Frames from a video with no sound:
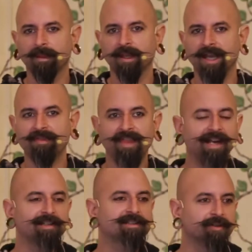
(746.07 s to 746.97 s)
And
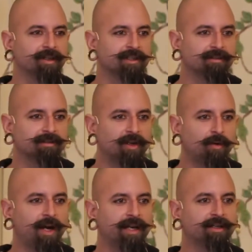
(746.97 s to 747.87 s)
that is going to
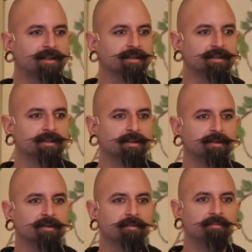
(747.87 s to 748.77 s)
require
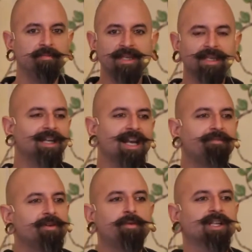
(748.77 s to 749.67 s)
me and
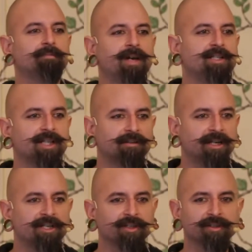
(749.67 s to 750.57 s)
everyone in my
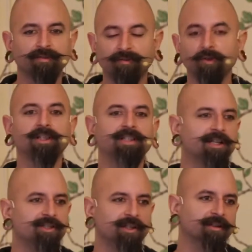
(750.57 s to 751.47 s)
generation's full
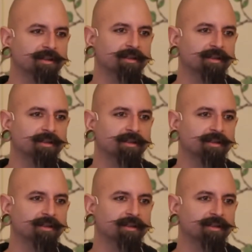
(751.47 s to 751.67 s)
attention